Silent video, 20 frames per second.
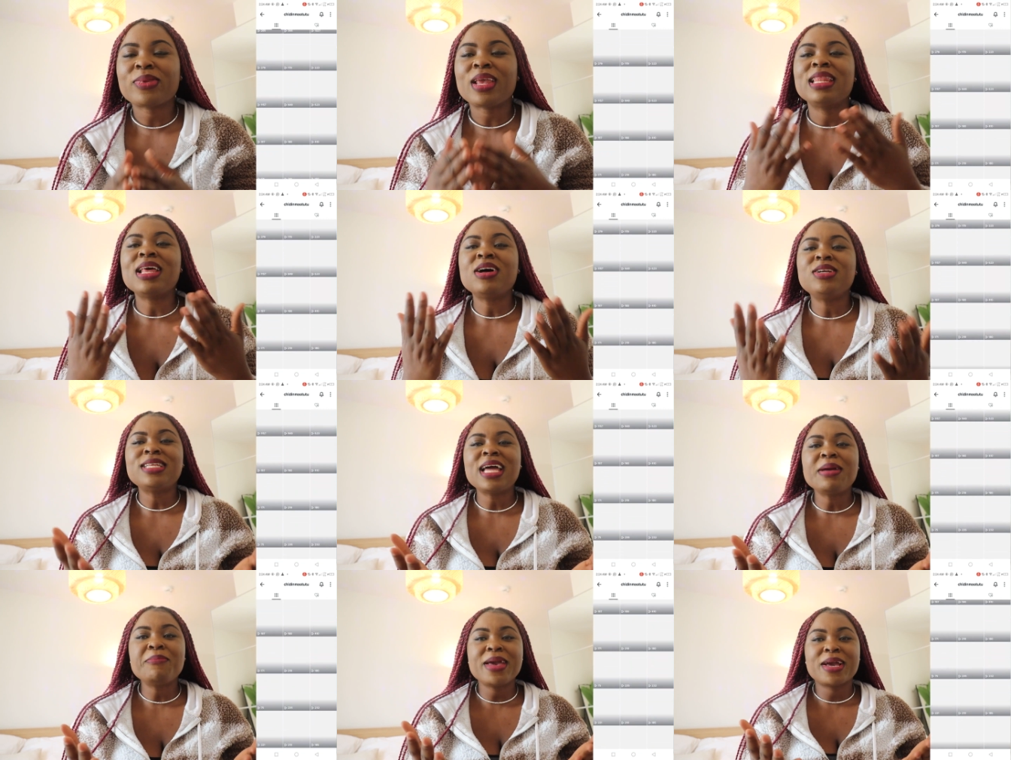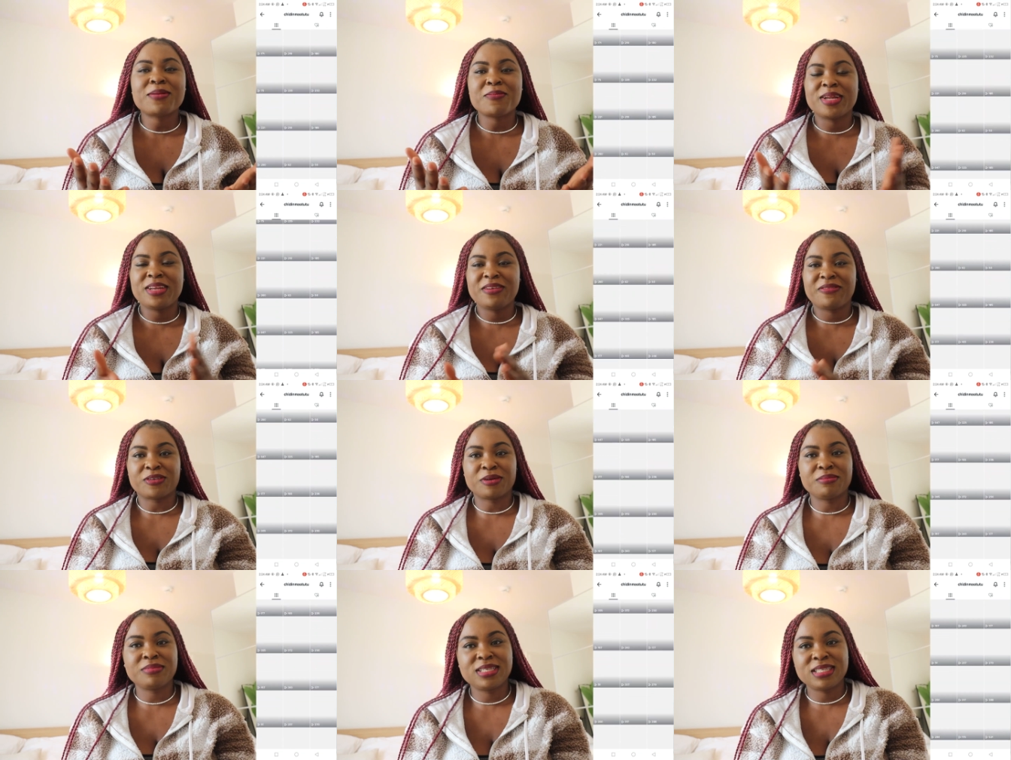Now, did I make money
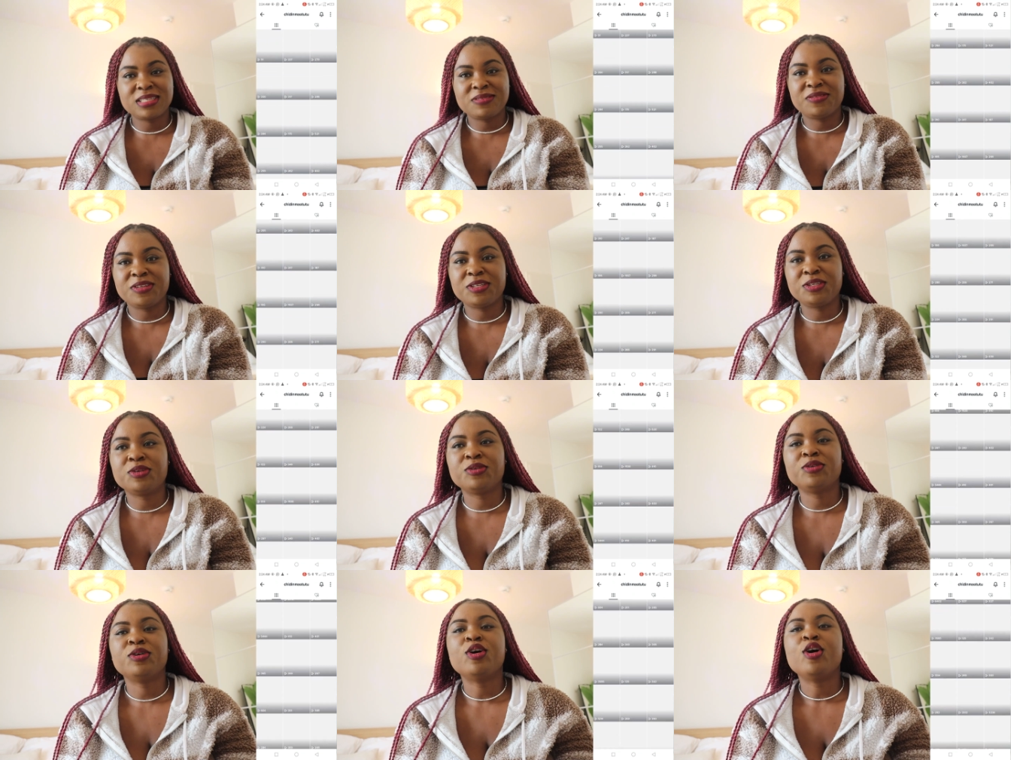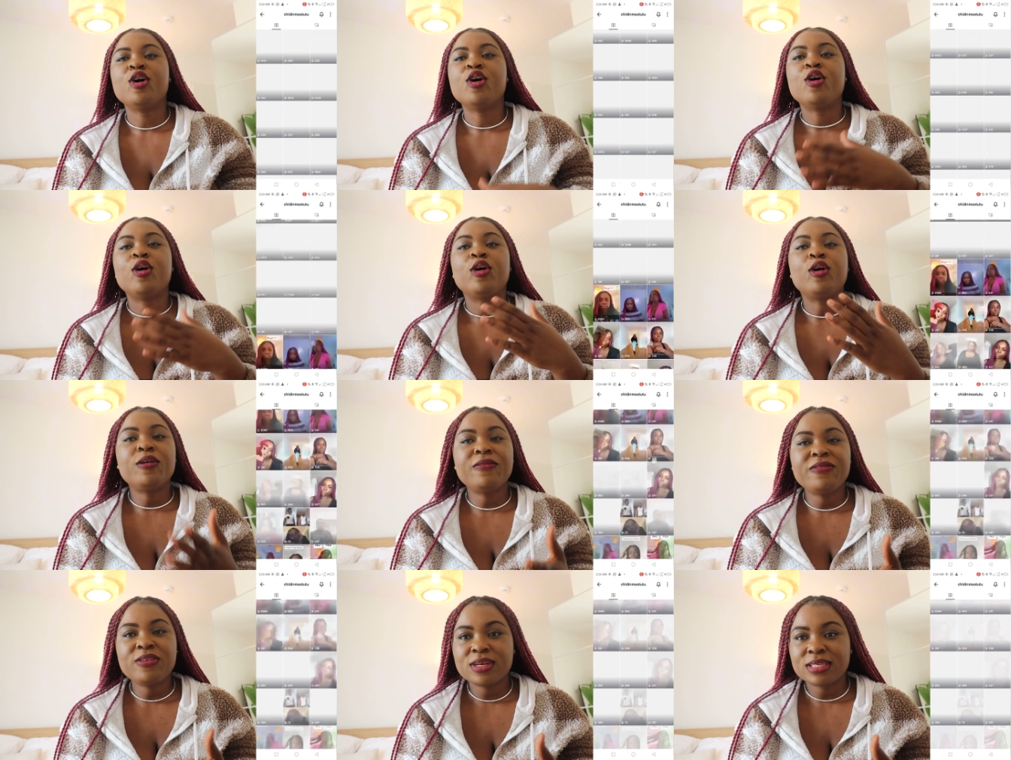from this video?
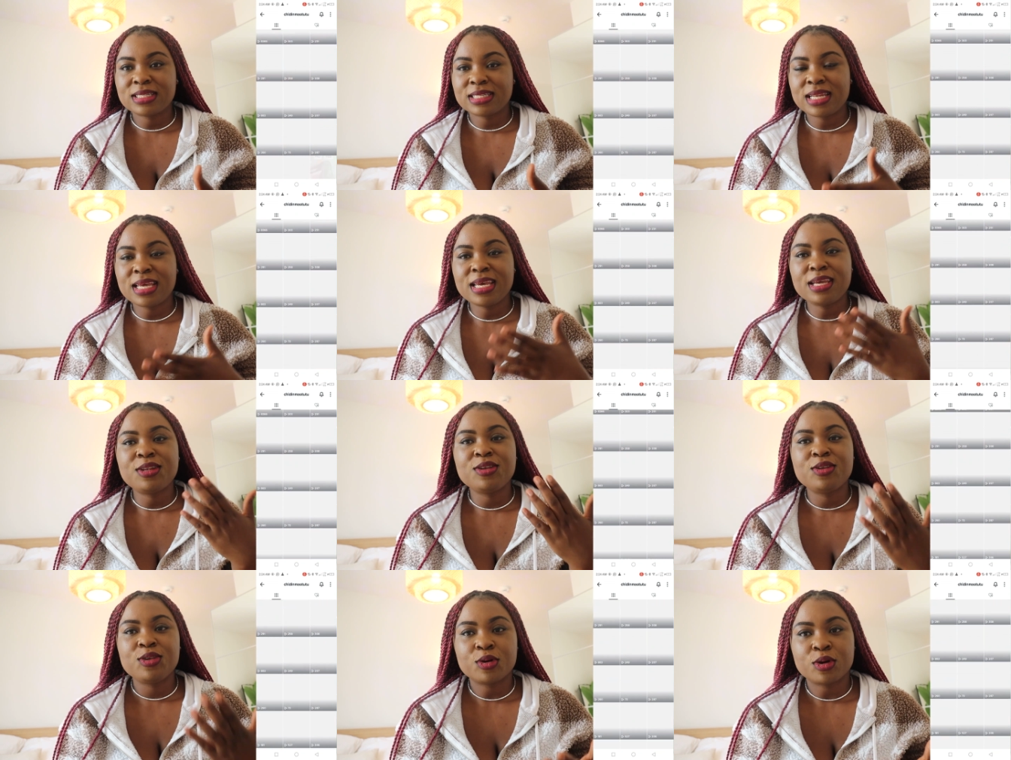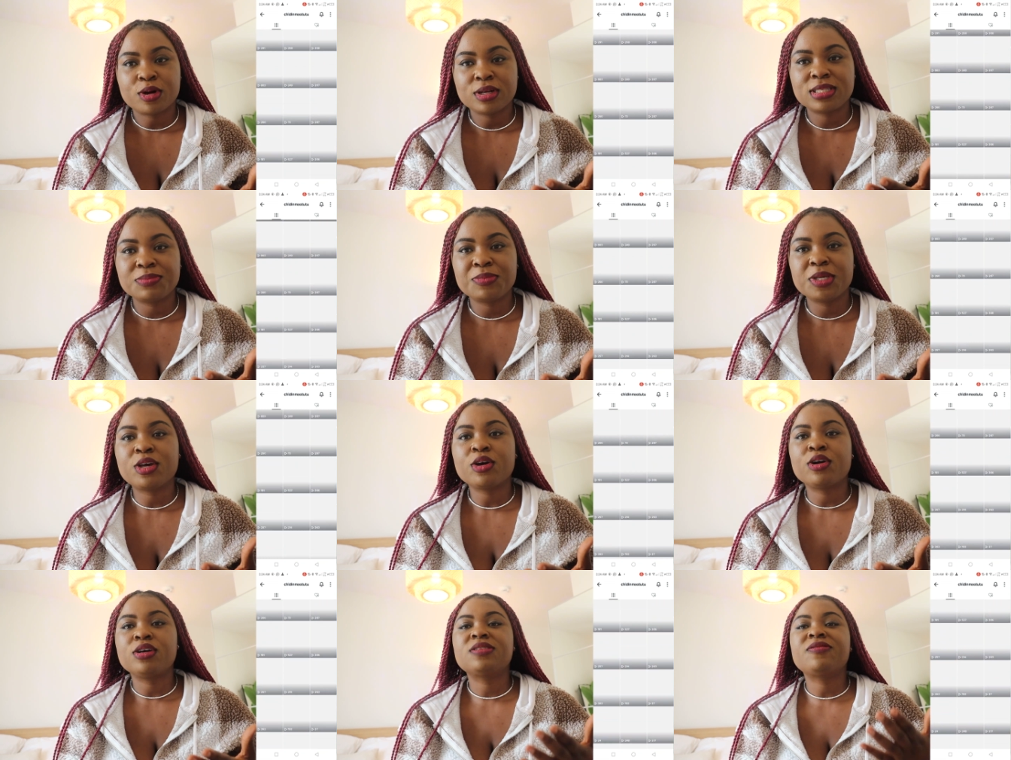Obviously not,
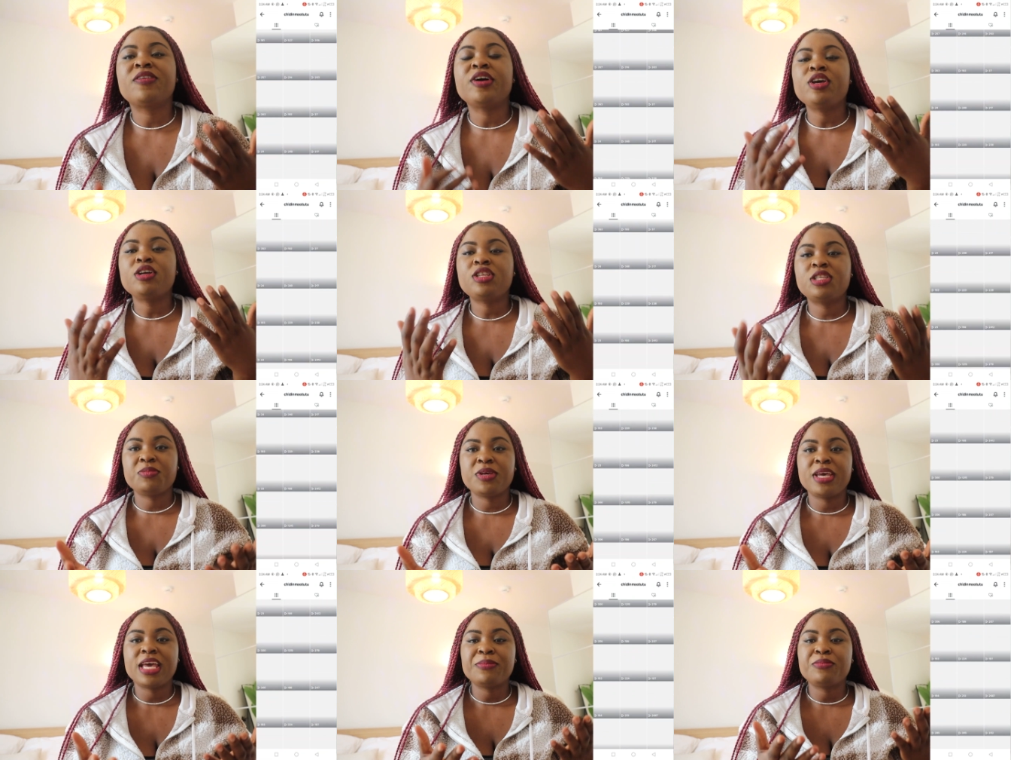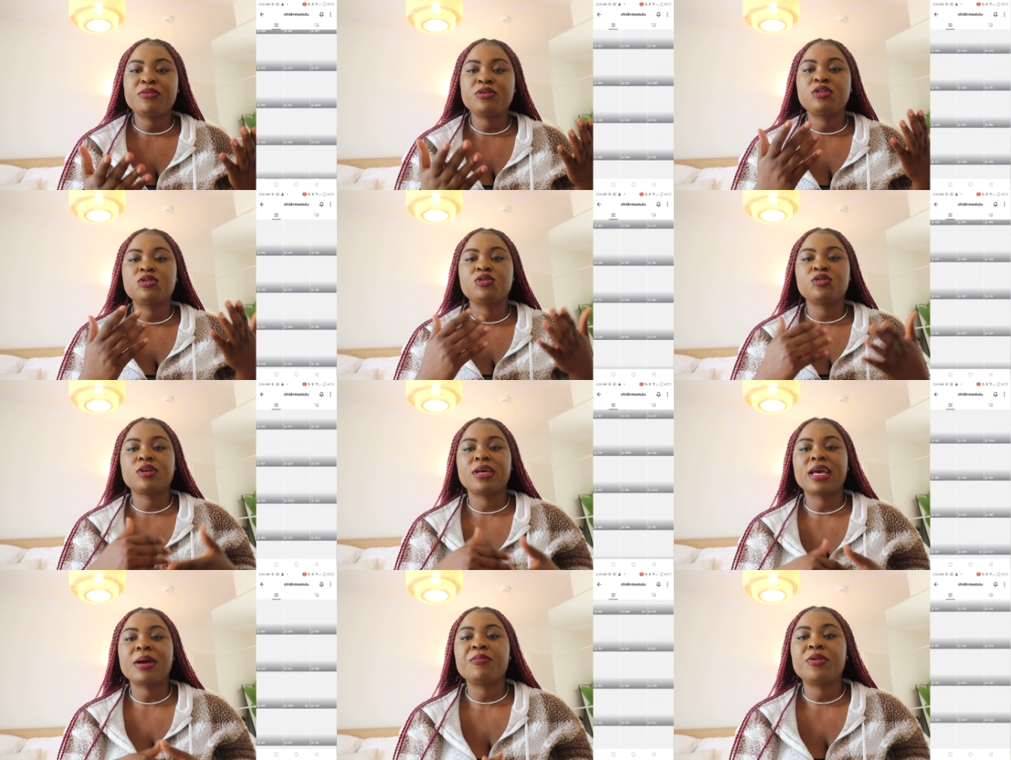because for you to be able to
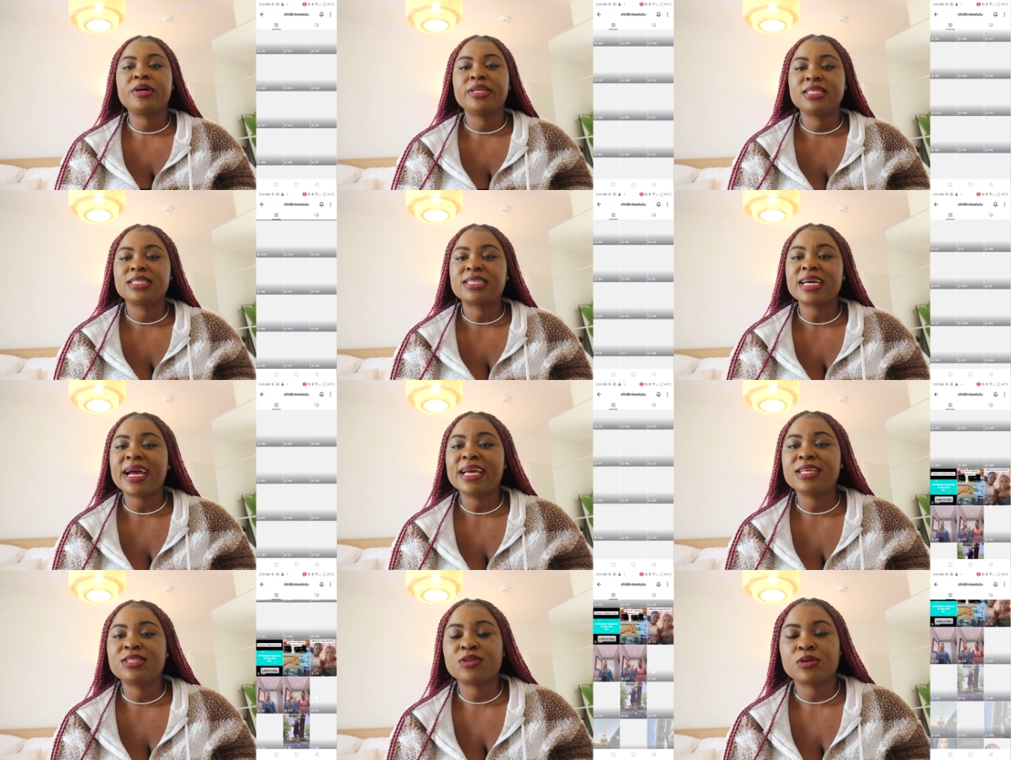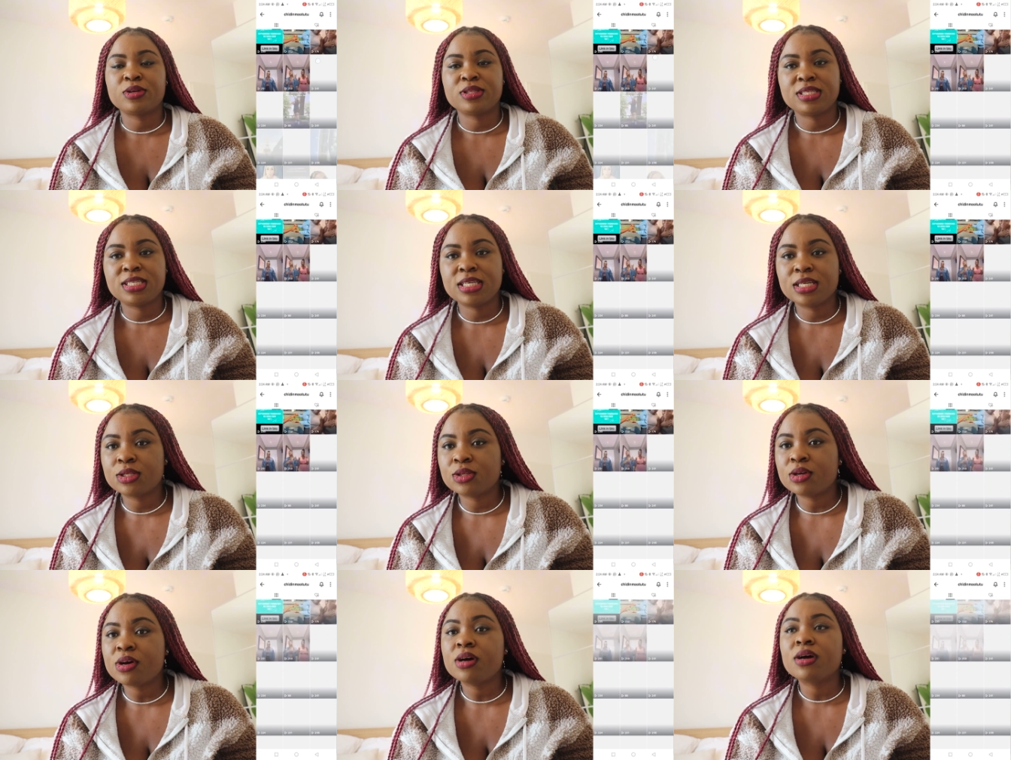get monetized on
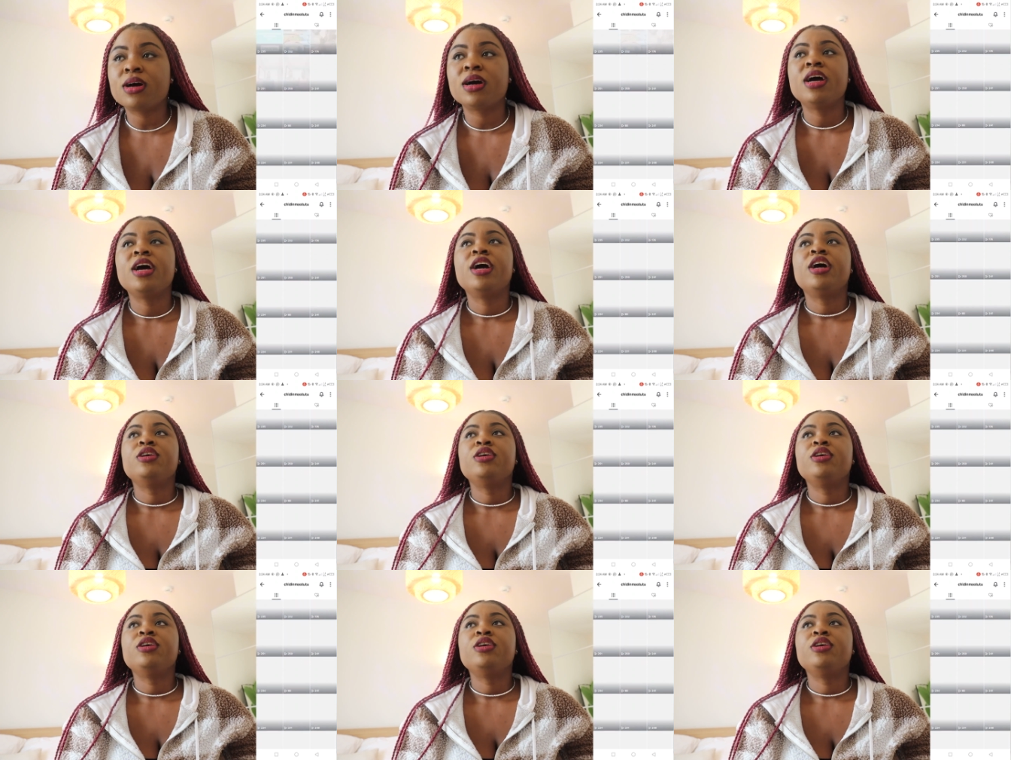TikTok,